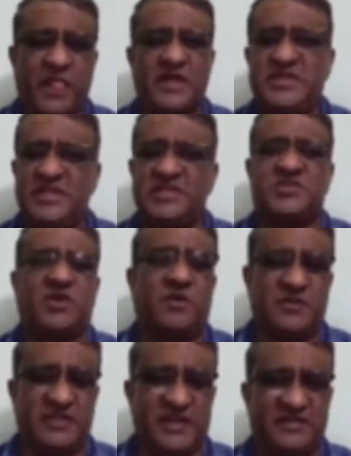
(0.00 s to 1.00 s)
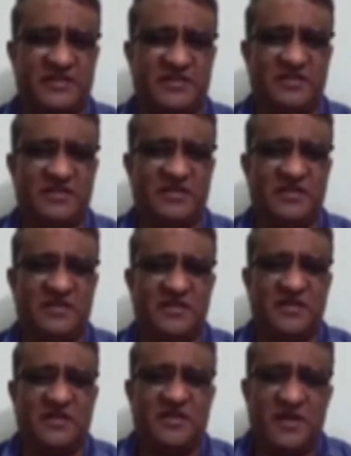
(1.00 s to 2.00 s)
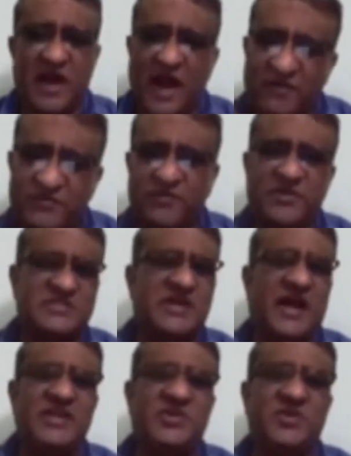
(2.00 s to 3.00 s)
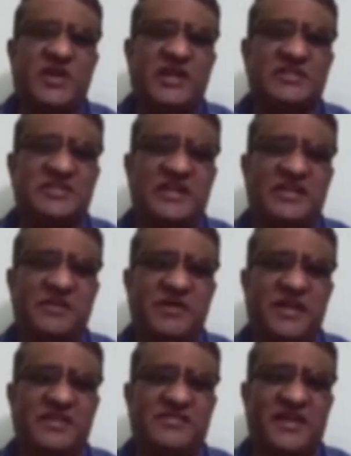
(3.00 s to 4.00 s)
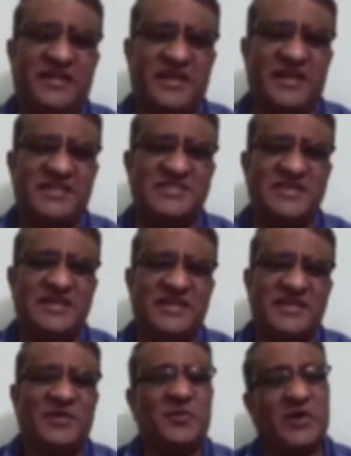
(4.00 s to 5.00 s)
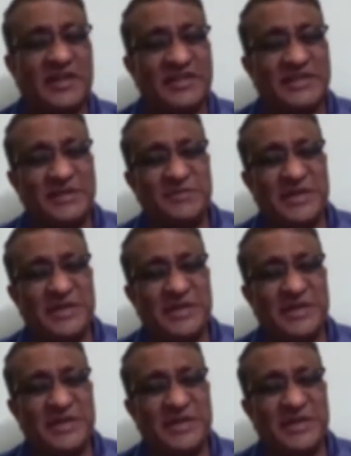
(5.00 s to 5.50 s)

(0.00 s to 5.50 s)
She stopped there. Afterwards, I should understand the remaining sentence. What are the remaining